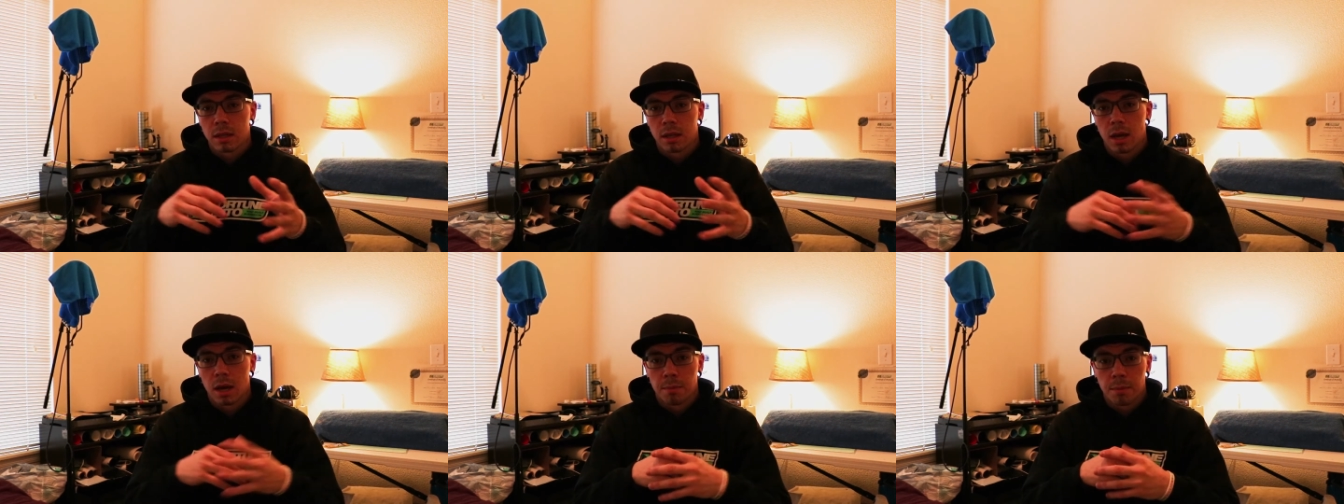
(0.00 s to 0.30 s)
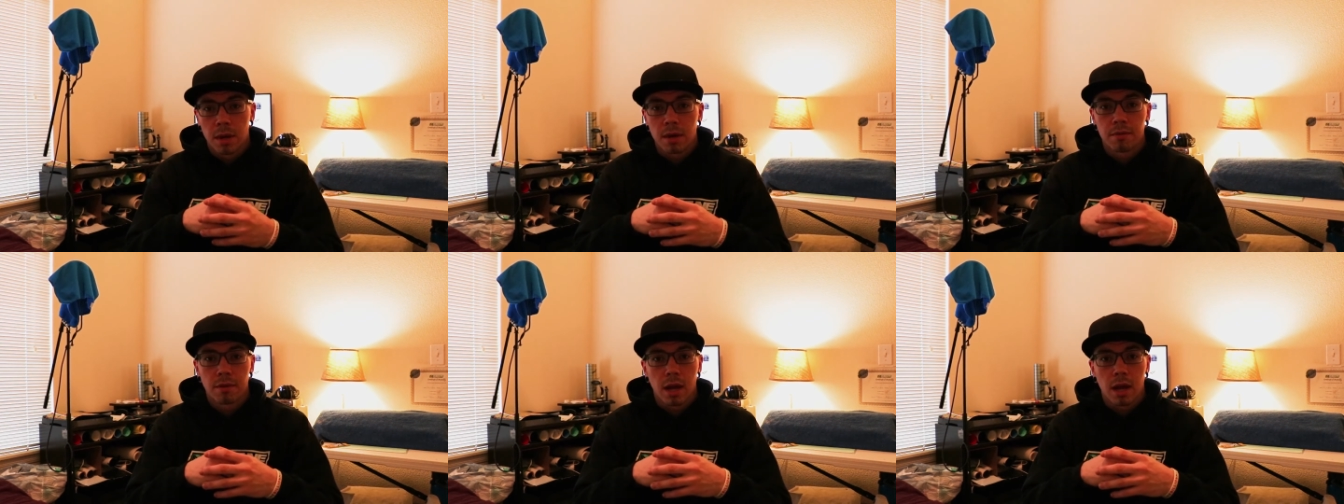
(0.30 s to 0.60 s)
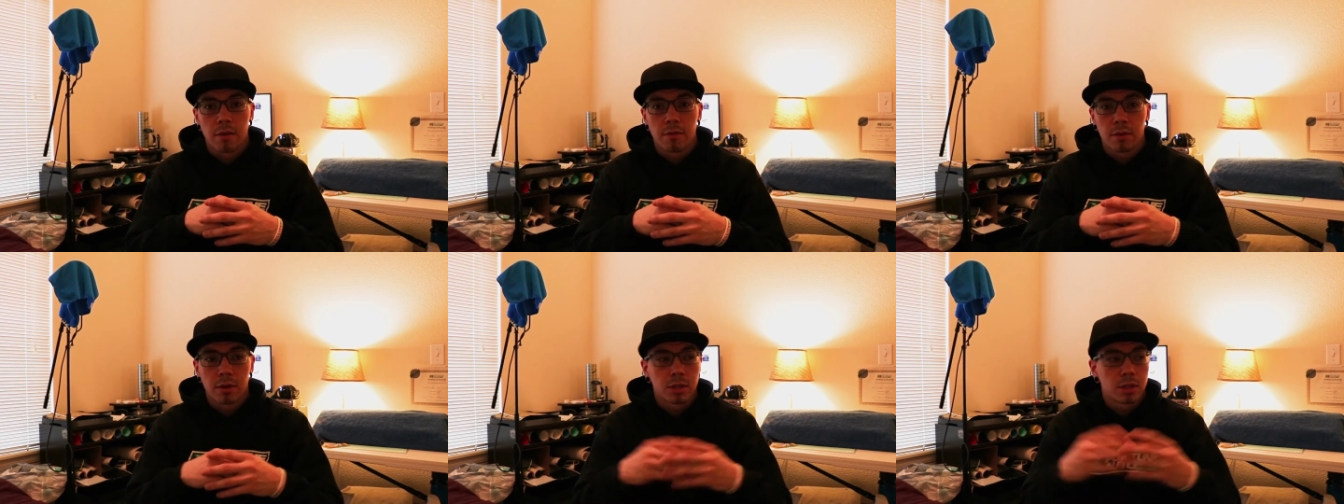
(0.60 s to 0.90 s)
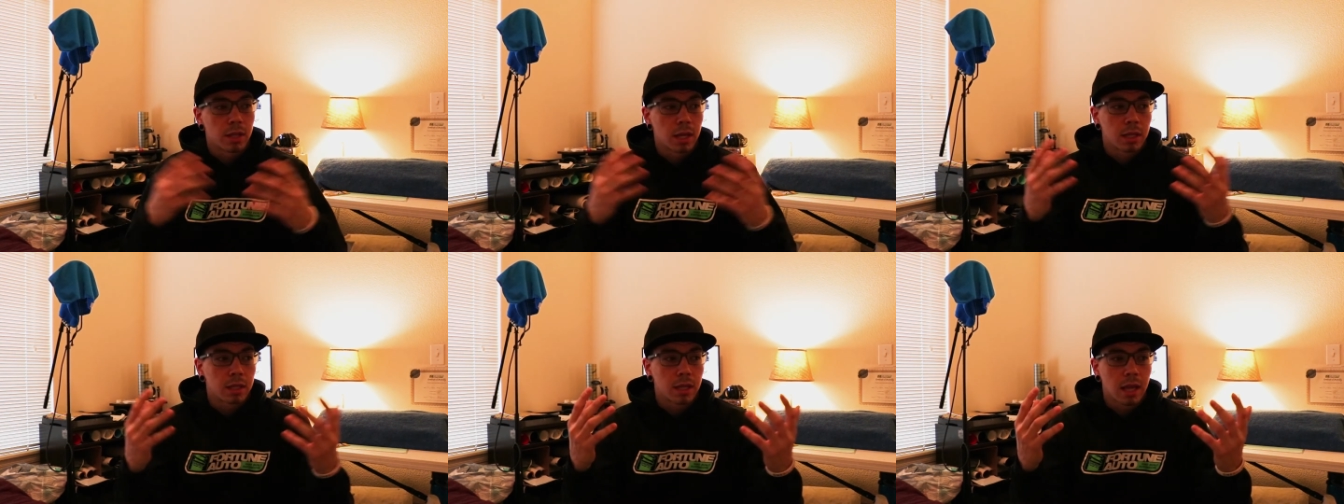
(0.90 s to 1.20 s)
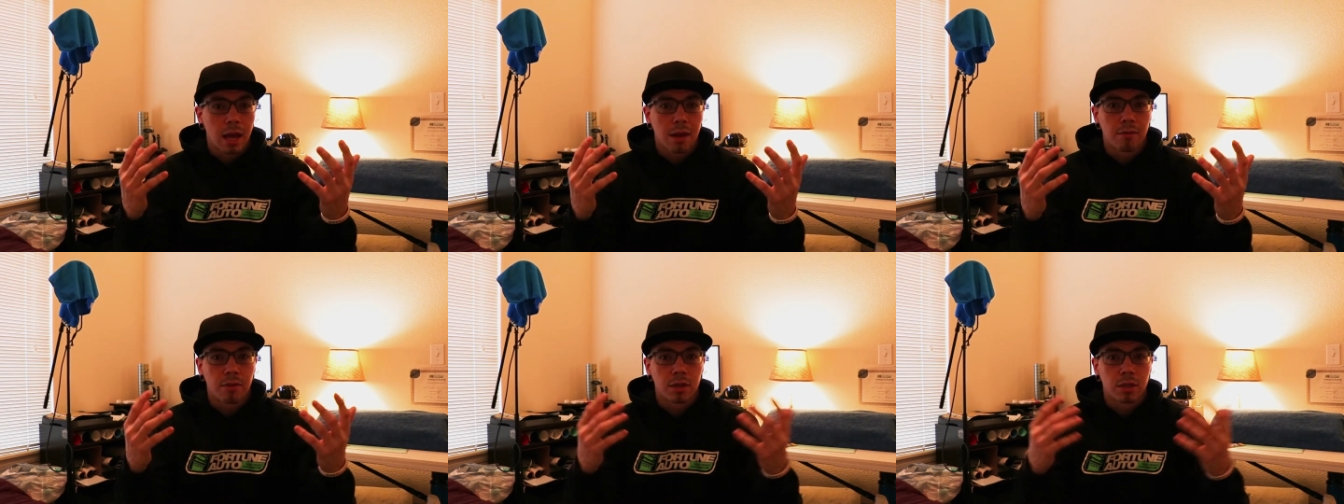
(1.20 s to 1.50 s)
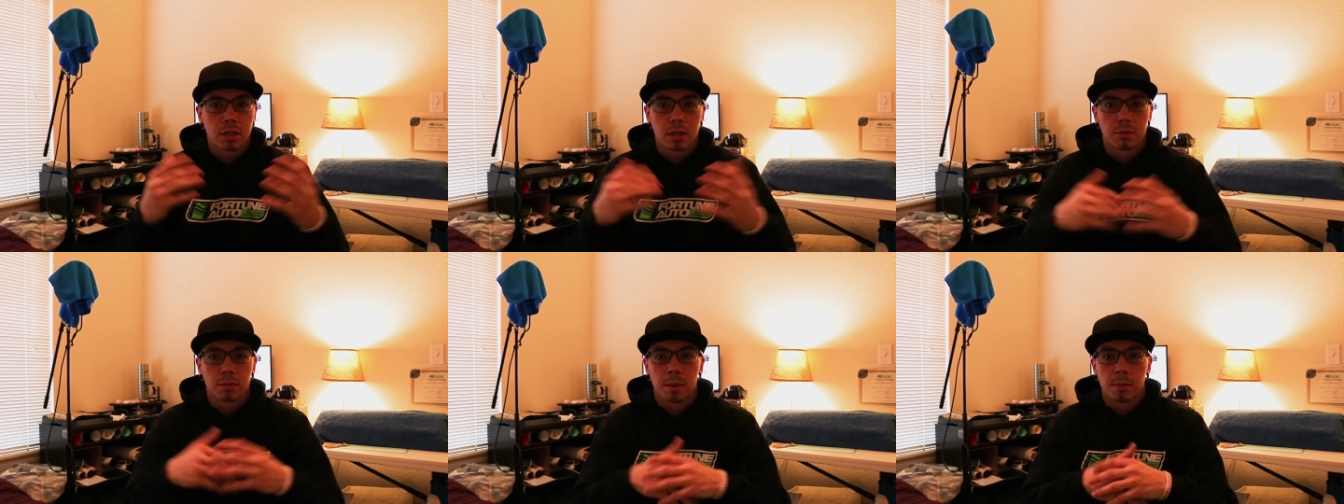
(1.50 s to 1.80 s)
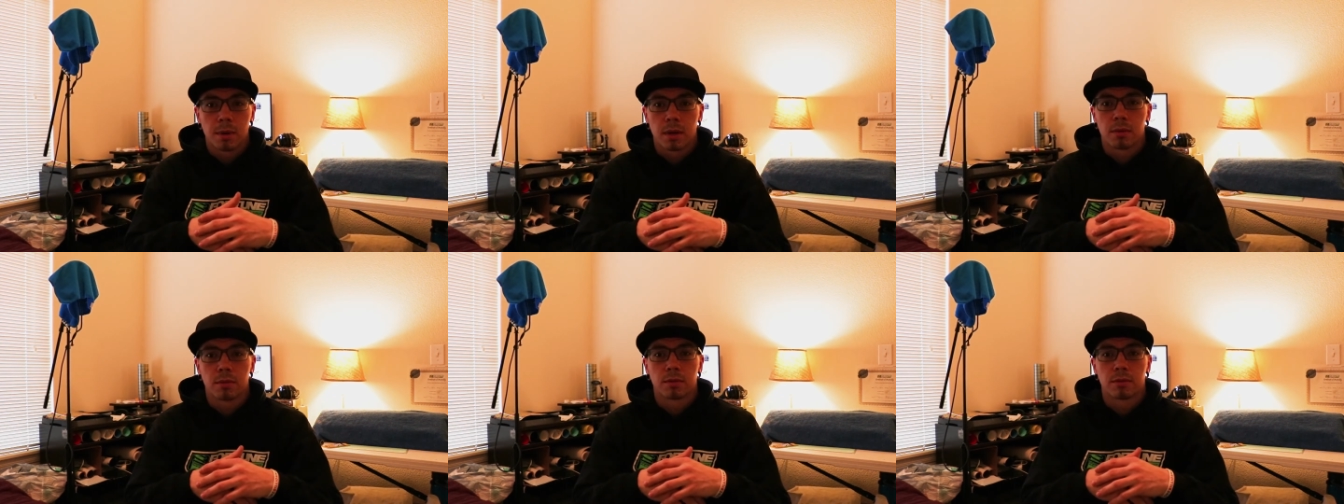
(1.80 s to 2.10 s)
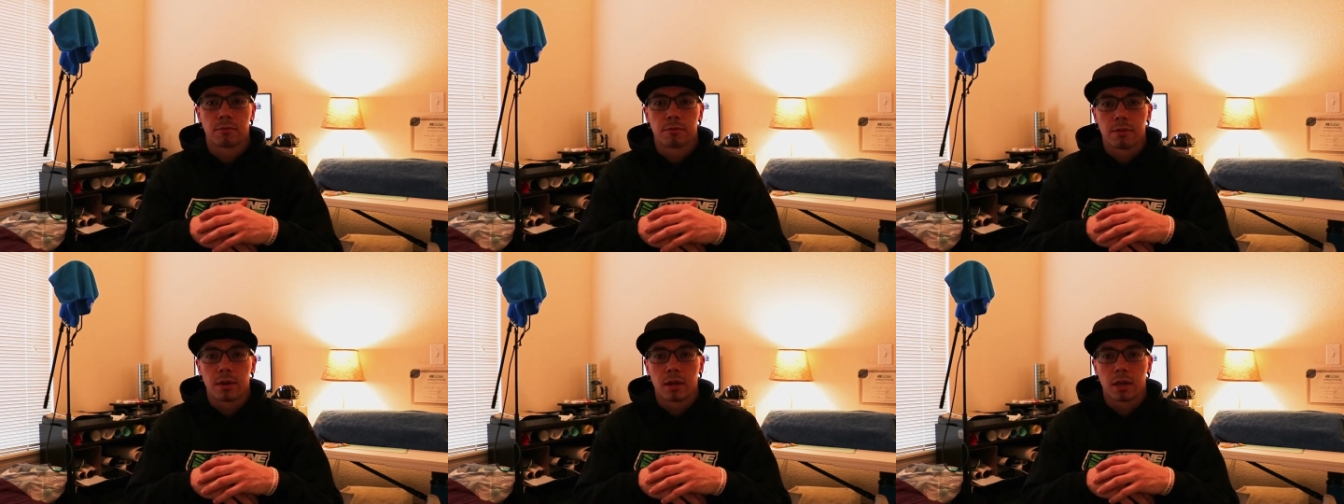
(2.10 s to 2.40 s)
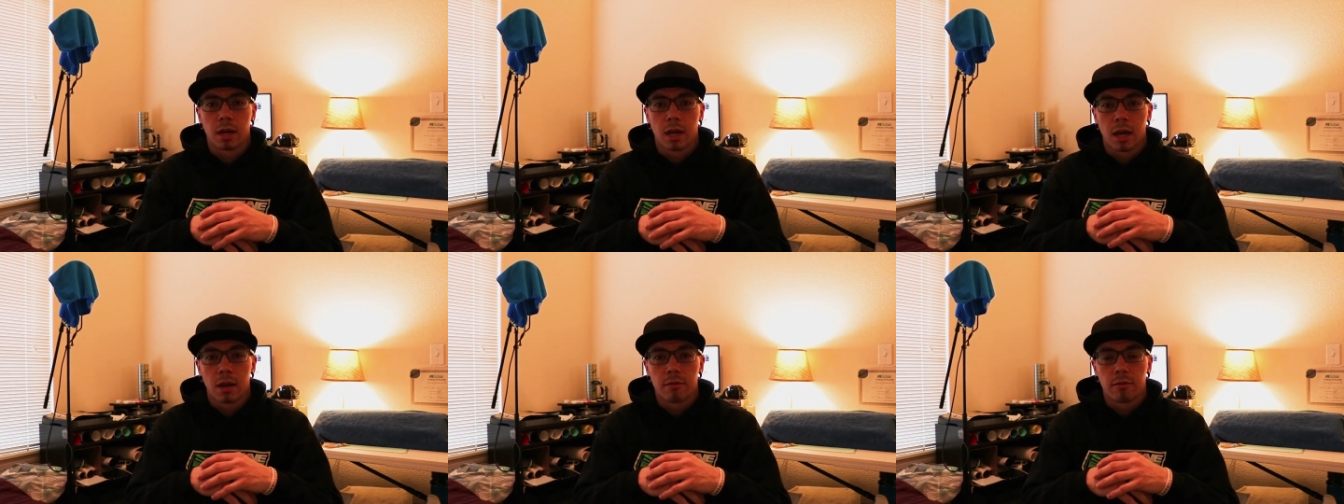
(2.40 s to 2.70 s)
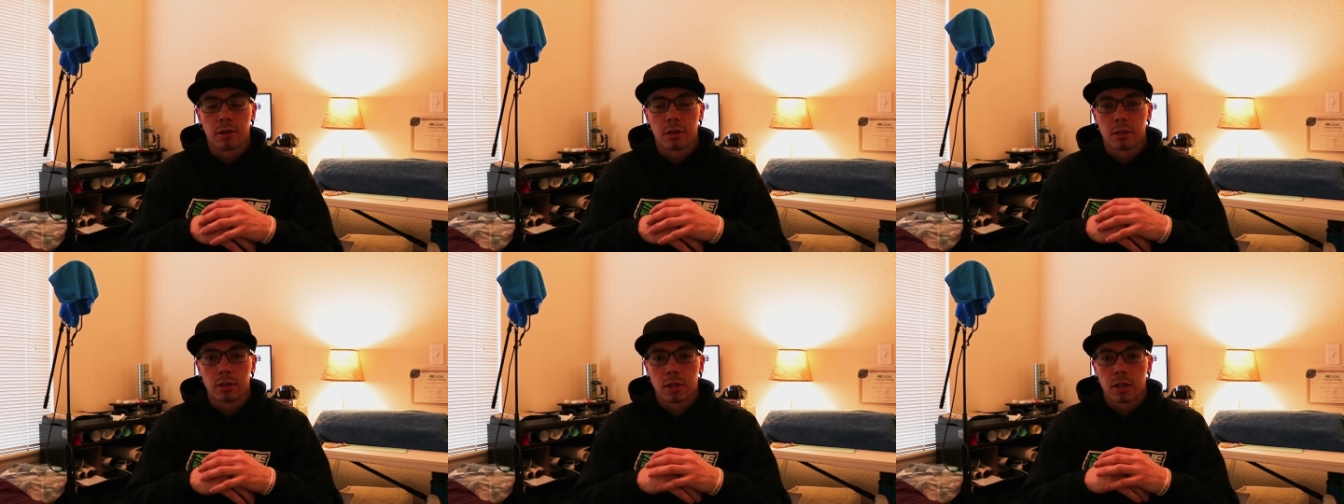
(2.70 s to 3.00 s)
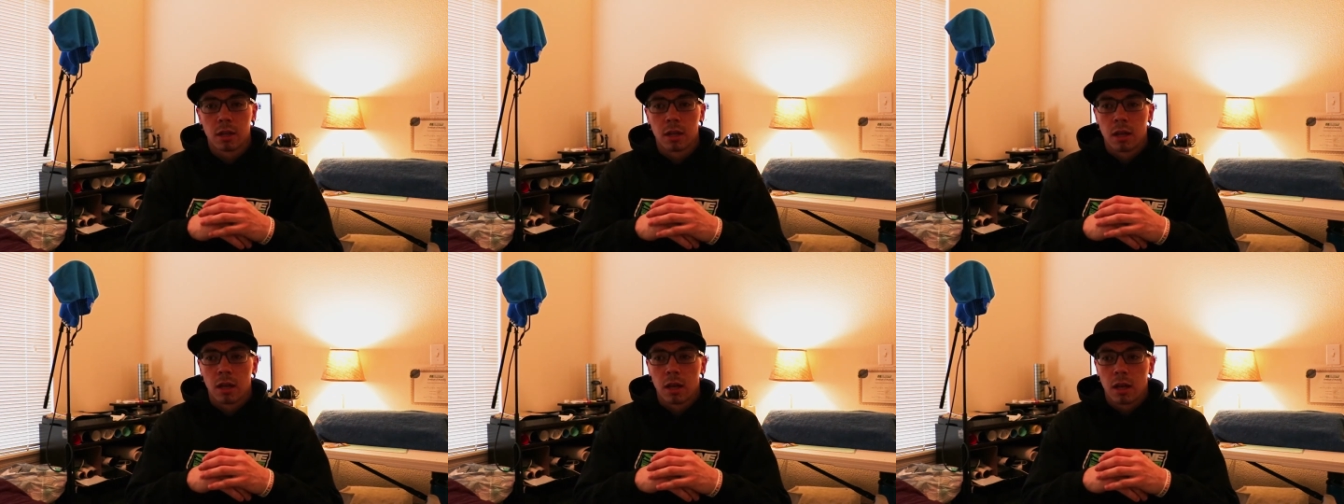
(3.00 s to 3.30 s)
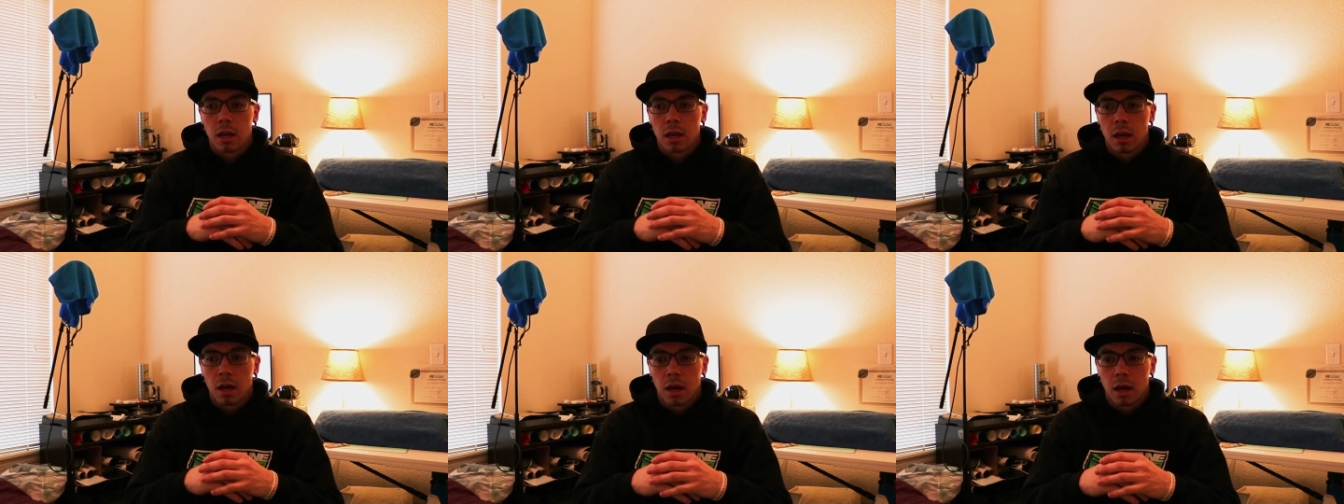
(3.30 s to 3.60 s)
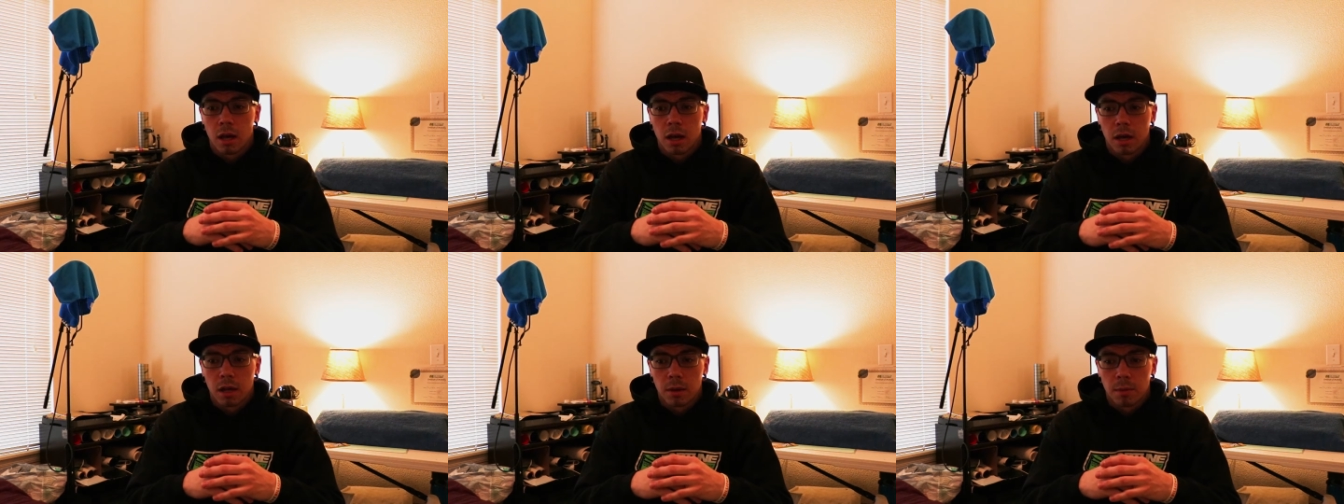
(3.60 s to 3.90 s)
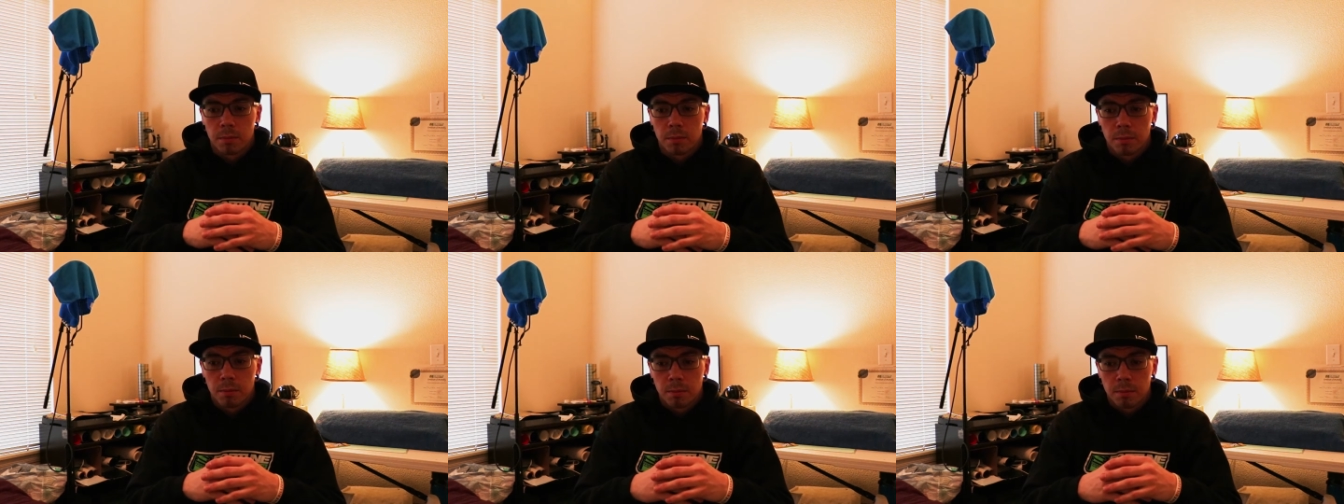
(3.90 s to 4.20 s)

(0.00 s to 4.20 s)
above average, not the average because my bike wasn't fucking average, about